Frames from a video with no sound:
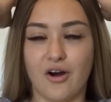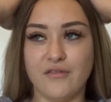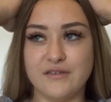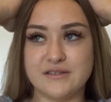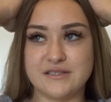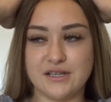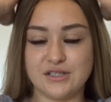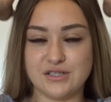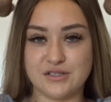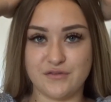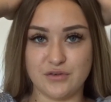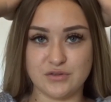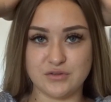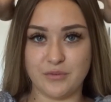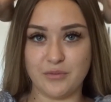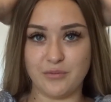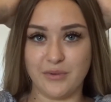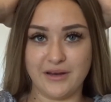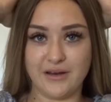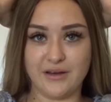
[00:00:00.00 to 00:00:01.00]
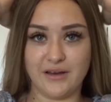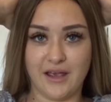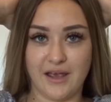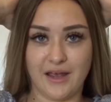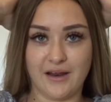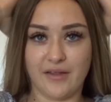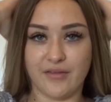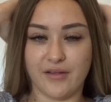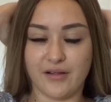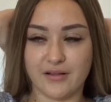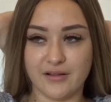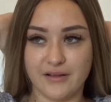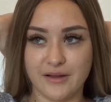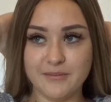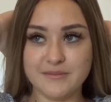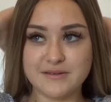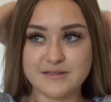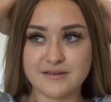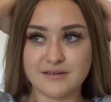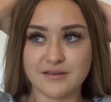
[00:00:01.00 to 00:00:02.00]
Obviously it just feels a bit weird in your hair, like the
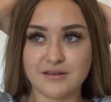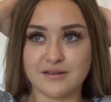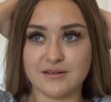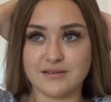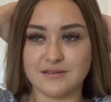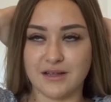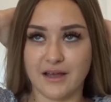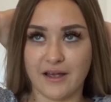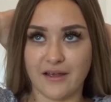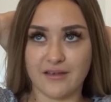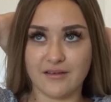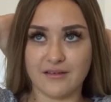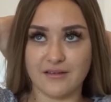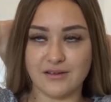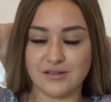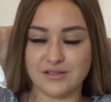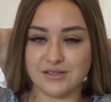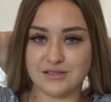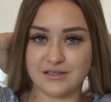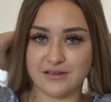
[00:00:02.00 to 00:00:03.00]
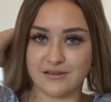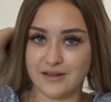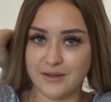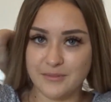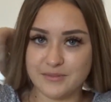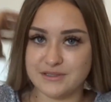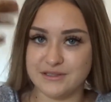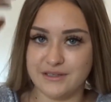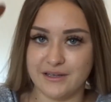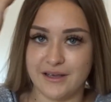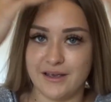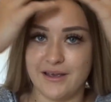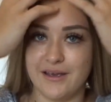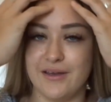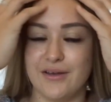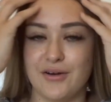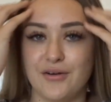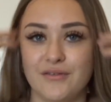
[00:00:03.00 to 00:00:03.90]
clips, because like if there's just clips in your hair,